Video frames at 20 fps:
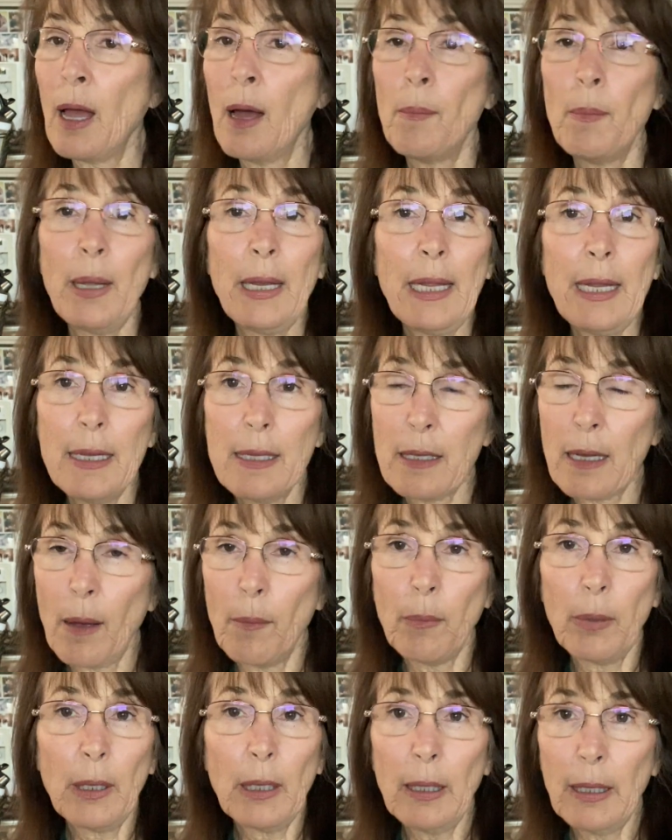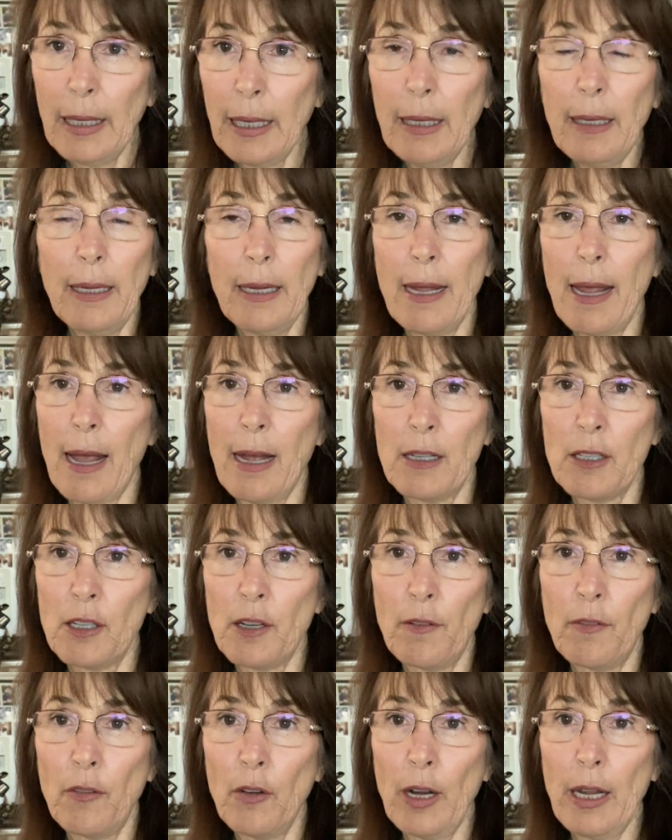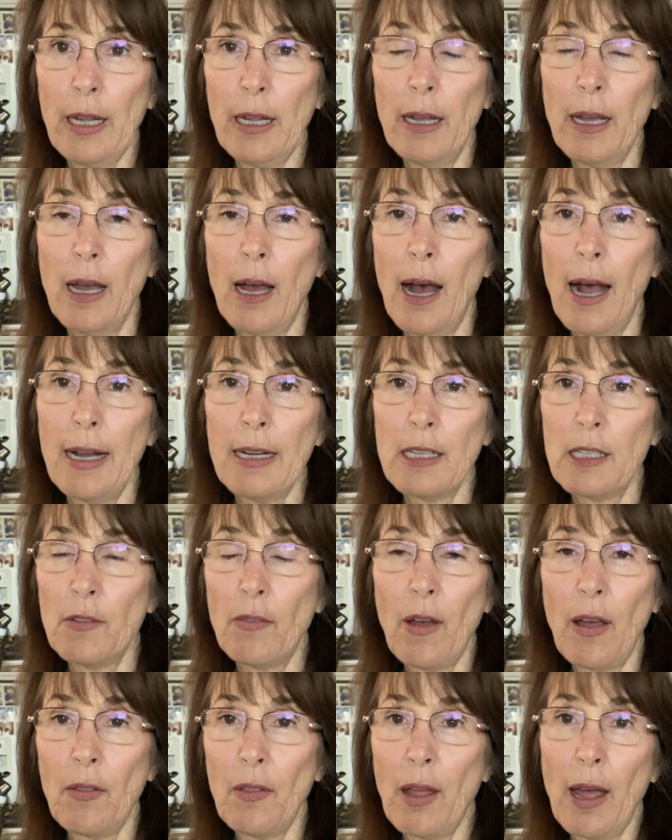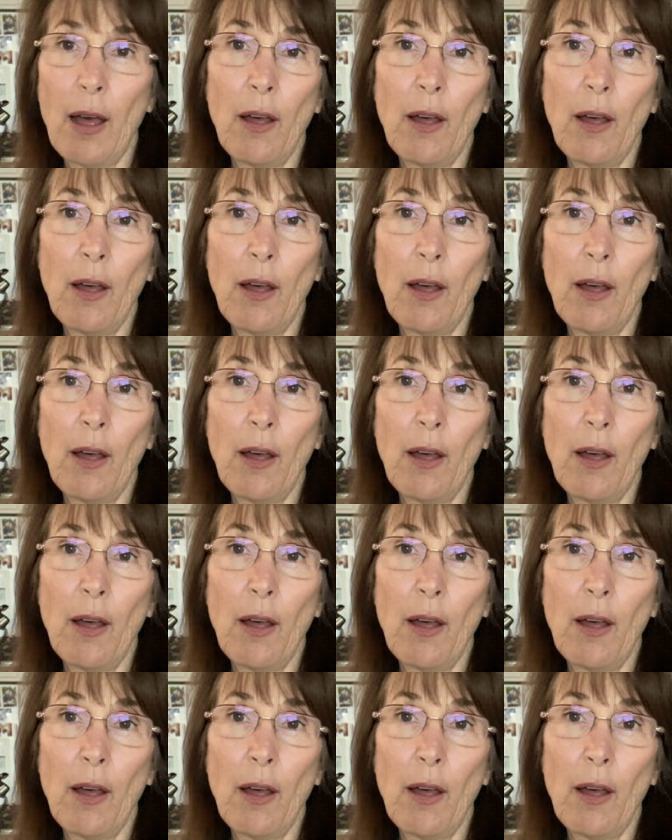but he's completely cancer-free. I just found